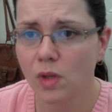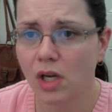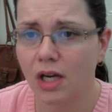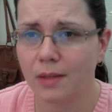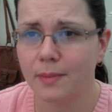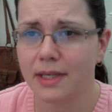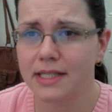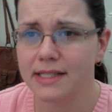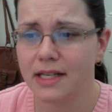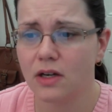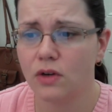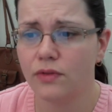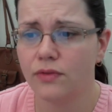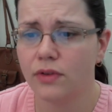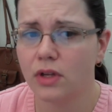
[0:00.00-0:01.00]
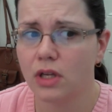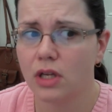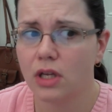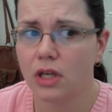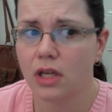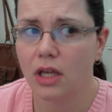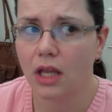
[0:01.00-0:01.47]
on myself
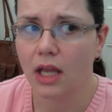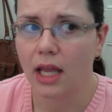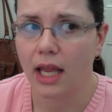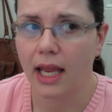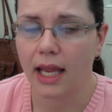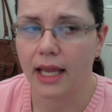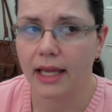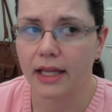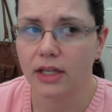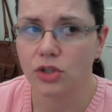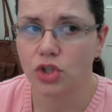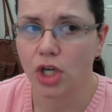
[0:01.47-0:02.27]
and